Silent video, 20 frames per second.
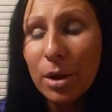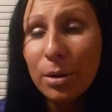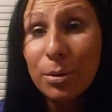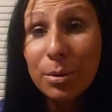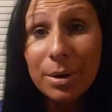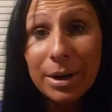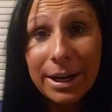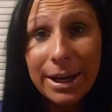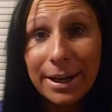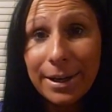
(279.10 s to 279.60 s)

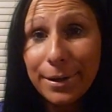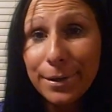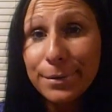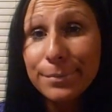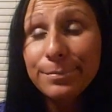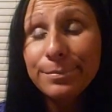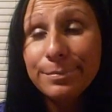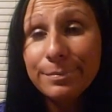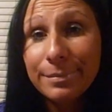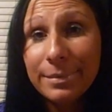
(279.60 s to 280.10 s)

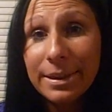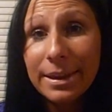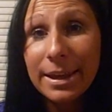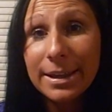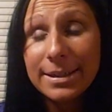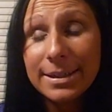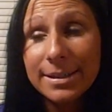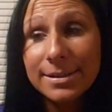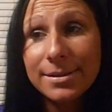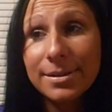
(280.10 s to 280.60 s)
L'Oreal,
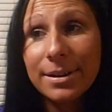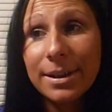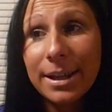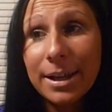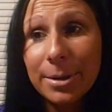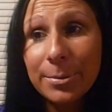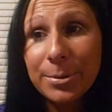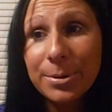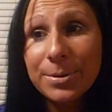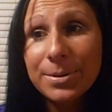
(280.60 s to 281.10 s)
they test on
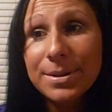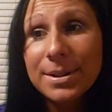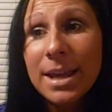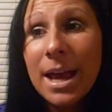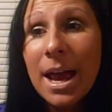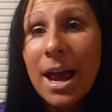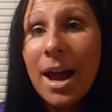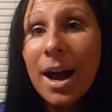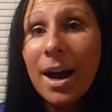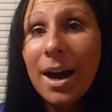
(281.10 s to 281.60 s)

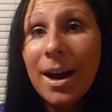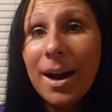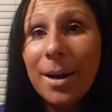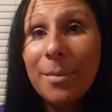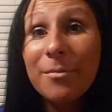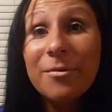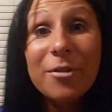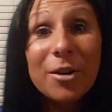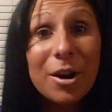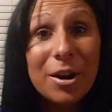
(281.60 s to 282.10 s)
animals.
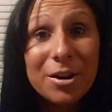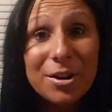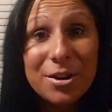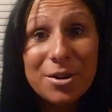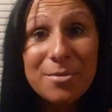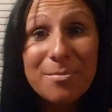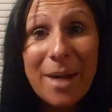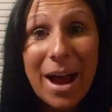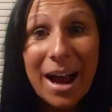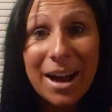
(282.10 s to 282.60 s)
For all
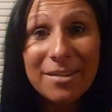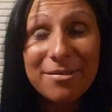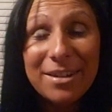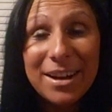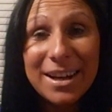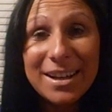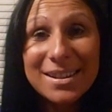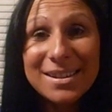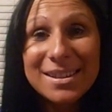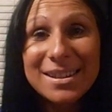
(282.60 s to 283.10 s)
your MAC
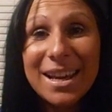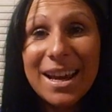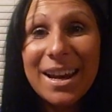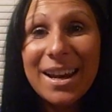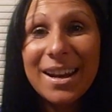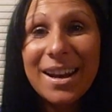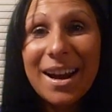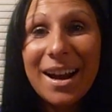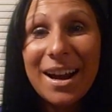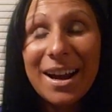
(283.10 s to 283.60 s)
fans,
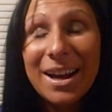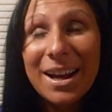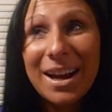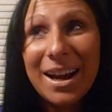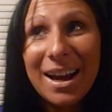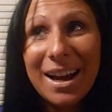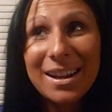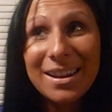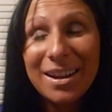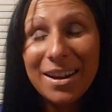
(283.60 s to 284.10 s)
and
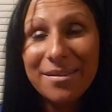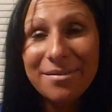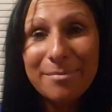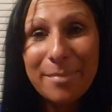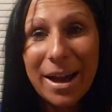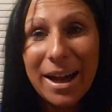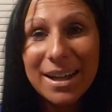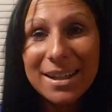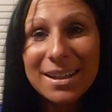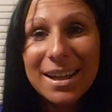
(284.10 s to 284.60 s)
I love
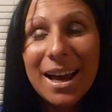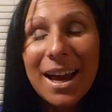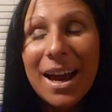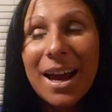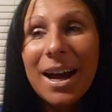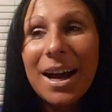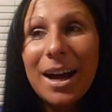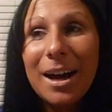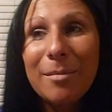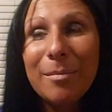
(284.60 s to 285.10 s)
MAC.
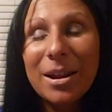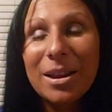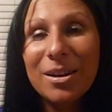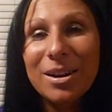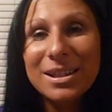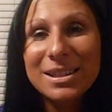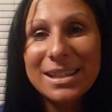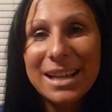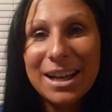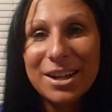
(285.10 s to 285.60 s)
I
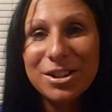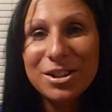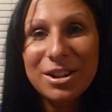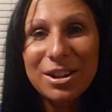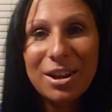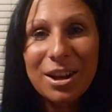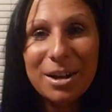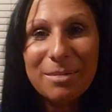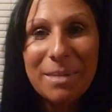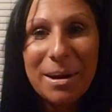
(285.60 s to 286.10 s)
lost
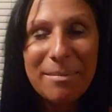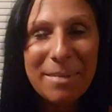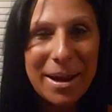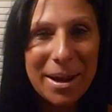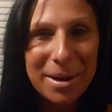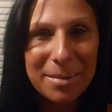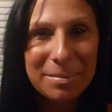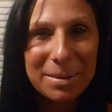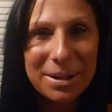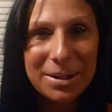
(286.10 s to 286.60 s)
actually a lot of my
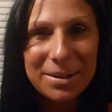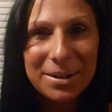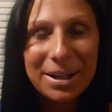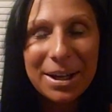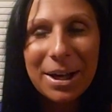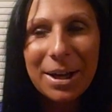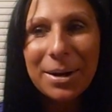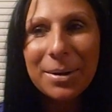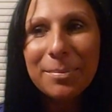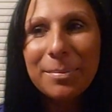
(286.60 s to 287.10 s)
makeup a year
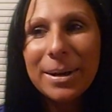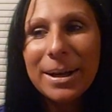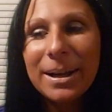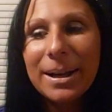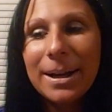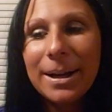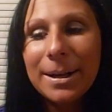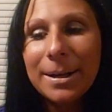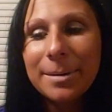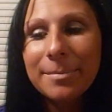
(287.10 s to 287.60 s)
ago,
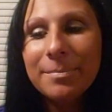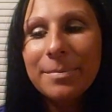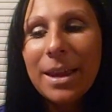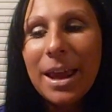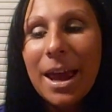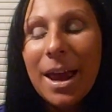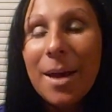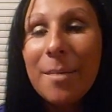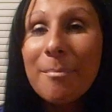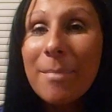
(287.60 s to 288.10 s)
but
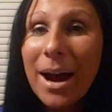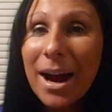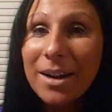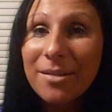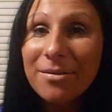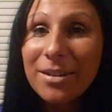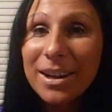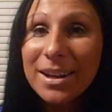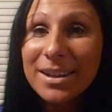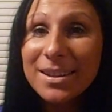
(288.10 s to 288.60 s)

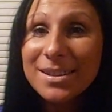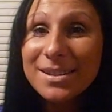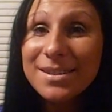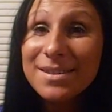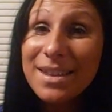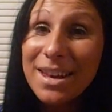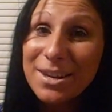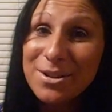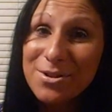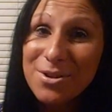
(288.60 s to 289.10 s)
MAC fans,
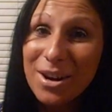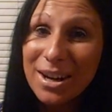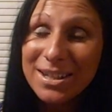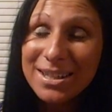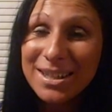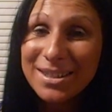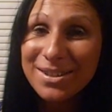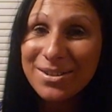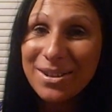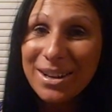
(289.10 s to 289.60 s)
they do
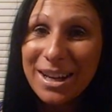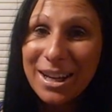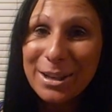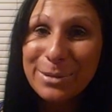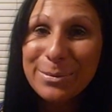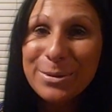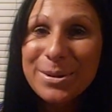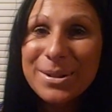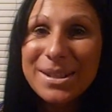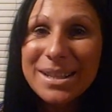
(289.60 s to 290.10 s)
not test on
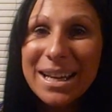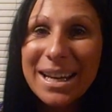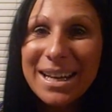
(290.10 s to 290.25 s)
animals.